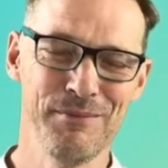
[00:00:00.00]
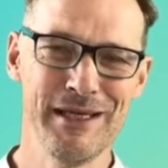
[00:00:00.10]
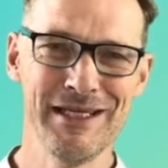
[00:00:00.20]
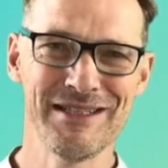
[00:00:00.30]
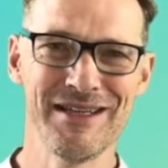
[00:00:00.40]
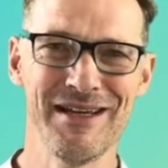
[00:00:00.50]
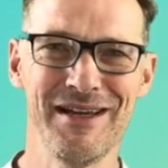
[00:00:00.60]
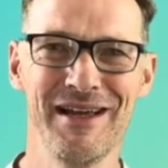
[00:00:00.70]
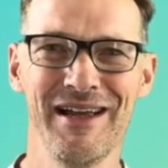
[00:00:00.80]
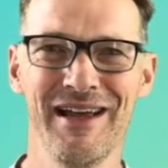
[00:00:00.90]

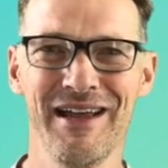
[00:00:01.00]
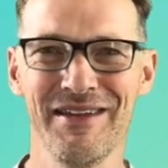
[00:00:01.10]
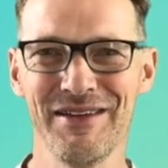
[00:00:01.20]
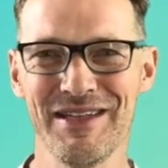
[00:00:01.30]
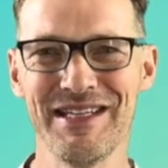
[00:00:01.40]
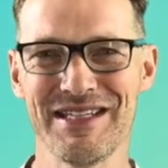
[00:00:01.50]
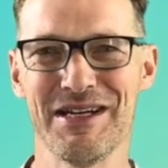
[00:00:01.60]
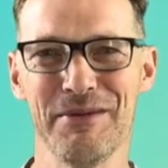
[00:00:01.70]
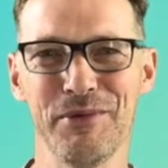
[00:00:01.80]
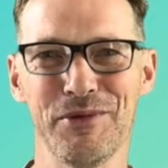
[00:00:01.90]
Peter and the other
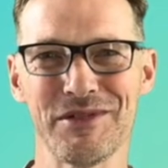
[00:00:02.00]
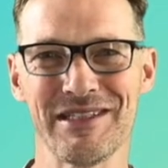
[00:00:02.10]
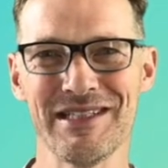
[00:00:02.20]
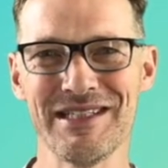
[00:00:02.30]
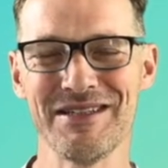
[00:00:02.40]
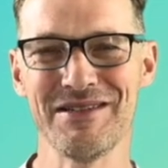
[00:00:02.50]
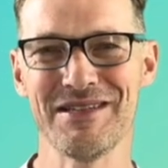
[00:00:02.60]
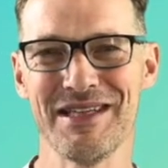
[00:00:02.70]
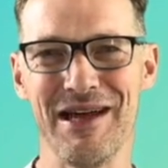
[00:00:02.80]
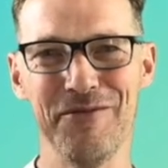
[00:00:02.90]
disciples
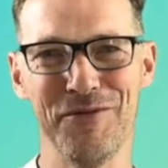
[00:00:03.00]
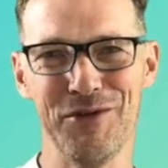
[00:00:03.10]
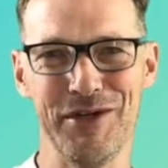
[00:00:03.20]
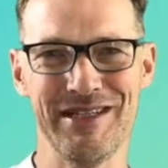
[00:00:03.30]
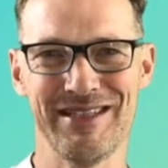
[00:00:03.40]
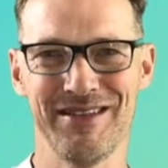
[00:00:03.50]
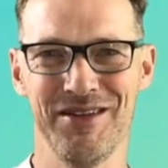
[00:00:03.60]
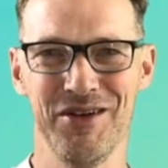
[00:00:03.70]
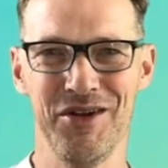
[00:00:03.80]
listened to that voice